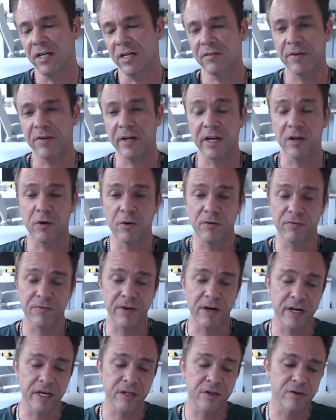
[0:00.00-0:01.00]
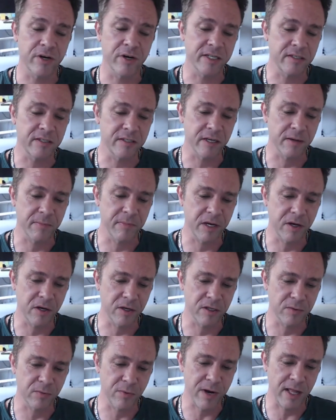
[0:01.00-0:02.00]
is very, very interesting
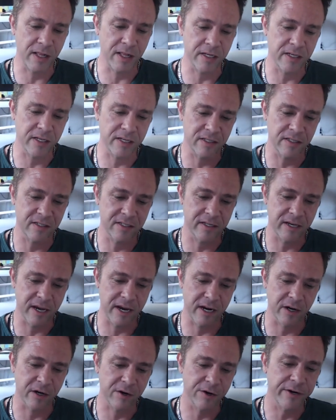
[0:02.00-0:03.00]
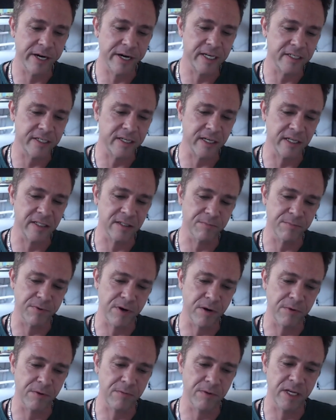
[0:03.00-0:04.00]
because while it's kind of crazy, it's
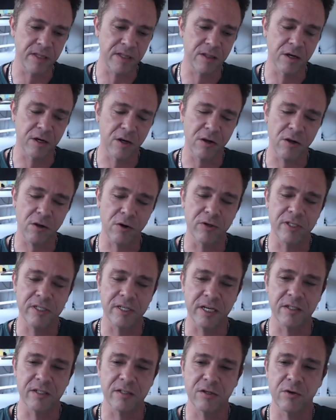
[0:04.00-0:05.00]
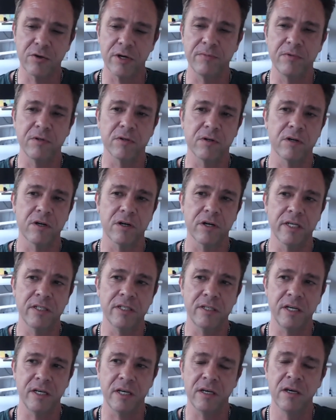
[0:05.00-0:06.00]
probably the closest
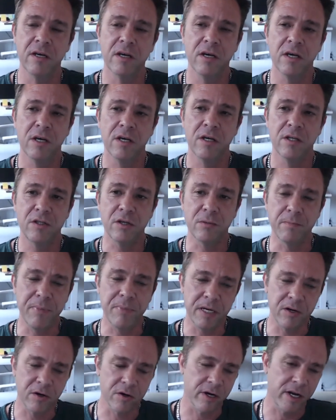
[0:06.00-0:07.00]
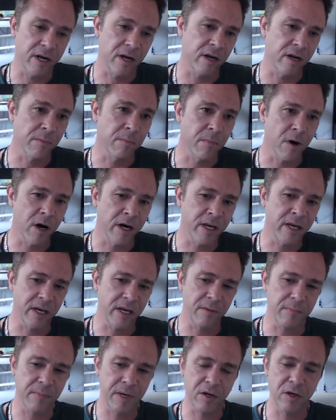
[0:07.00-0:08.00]
cryptocurrency to Bitcoin on the
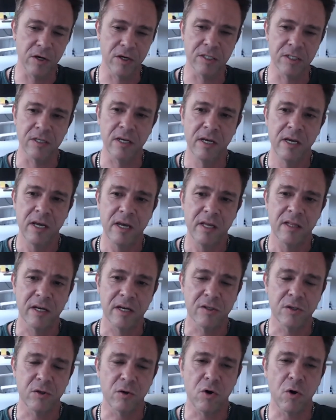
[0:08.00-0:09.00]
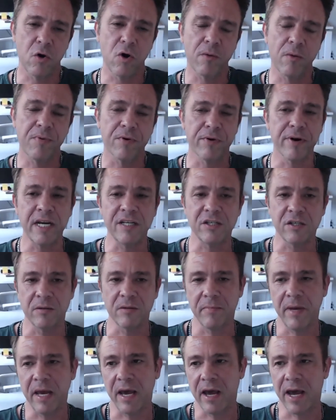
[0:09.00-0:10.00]
market because there's no
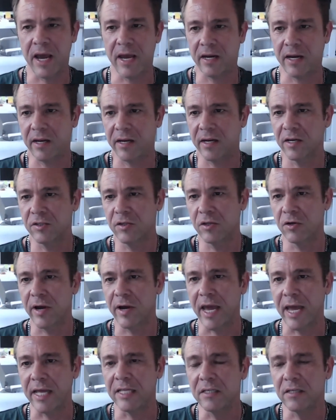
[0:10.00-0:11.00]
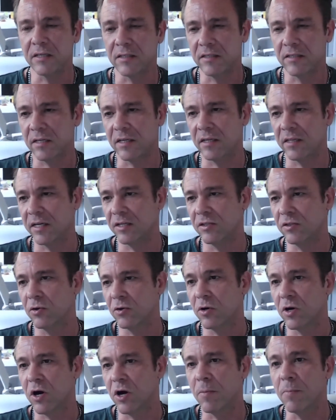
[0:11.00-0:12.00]
corporation behind it. There's no entity. There's
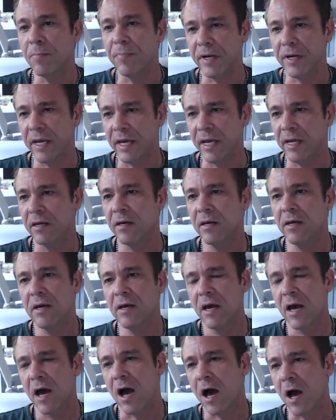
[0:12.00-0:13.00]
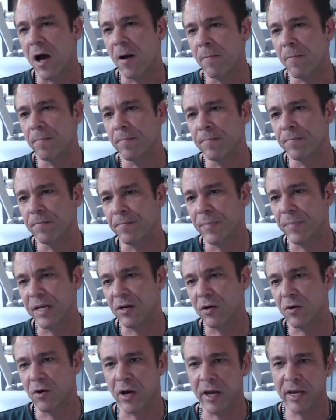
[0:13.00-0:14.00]
no company.
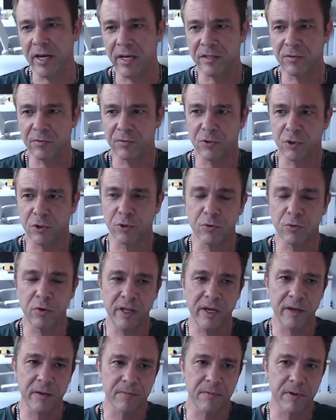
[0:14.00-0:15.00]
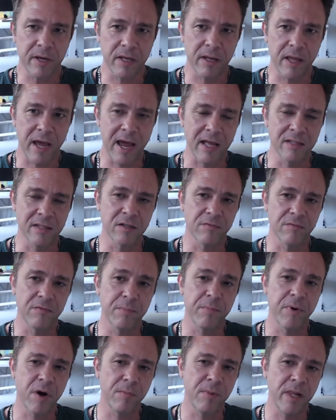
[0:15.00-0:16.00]
Bitcoin is truly in the hands of
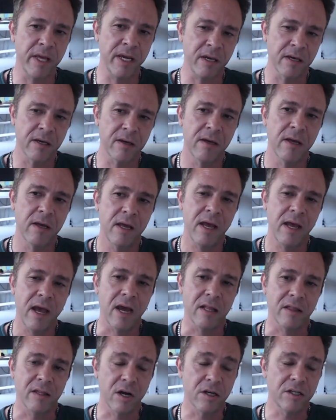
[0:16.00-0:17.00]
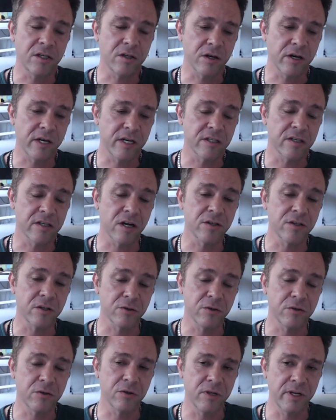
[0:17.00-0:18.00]
the public, and Dogecoin is
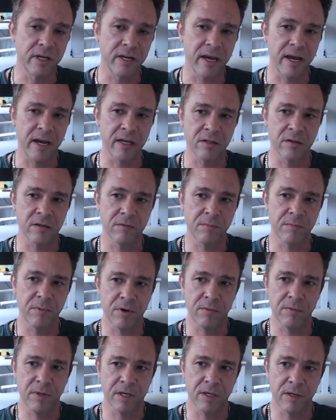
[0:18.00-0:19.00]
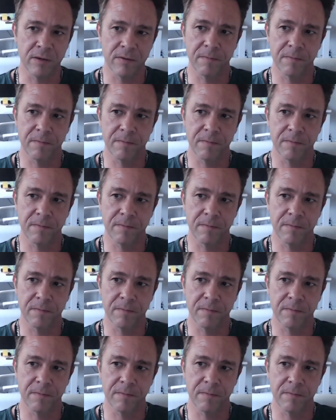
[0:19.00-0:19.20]
also truly in the hands of the public.